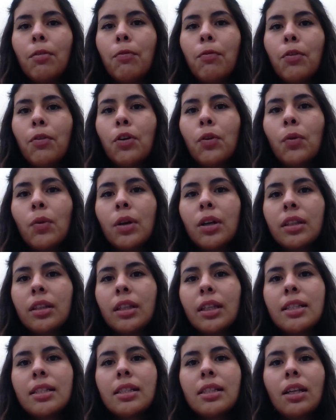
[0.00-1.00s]
forward
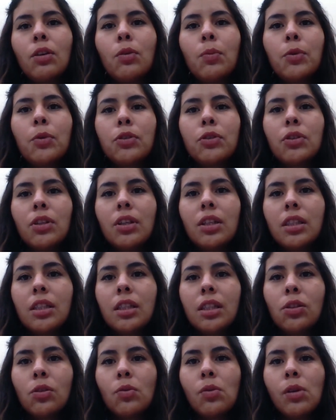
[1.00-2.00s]
is an
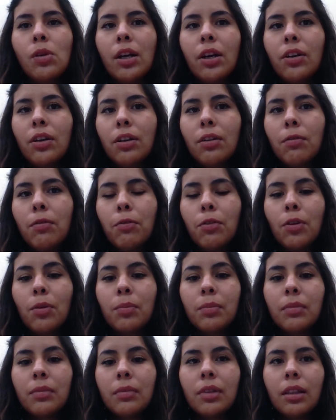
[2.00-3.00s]
opportunity to learn
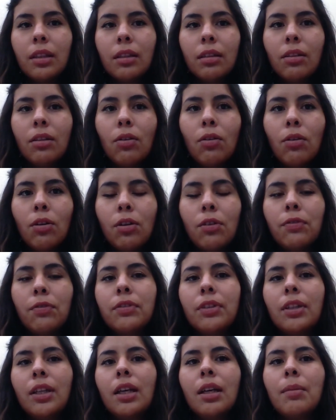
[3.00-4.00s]
from all
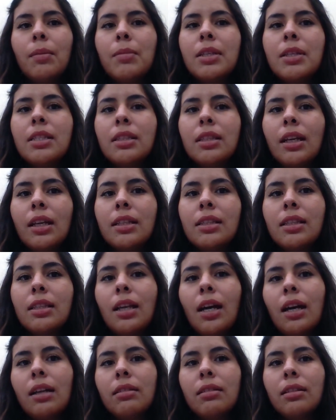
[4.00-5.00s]
of the mistakes
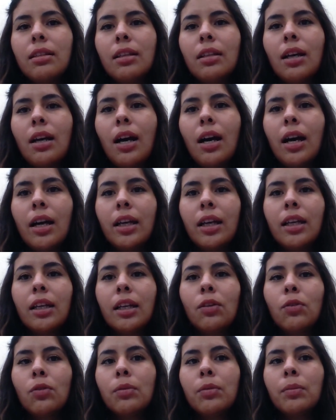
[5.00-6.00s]
that
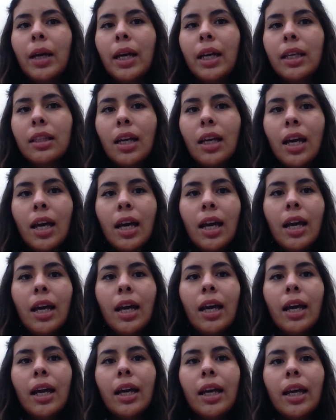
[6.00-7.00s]
I could make
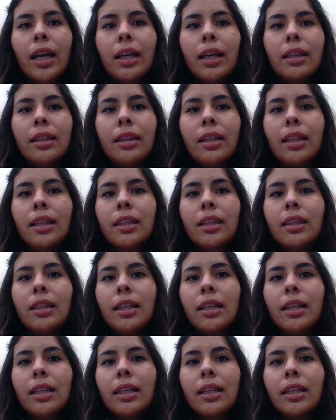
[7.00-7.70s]
and that the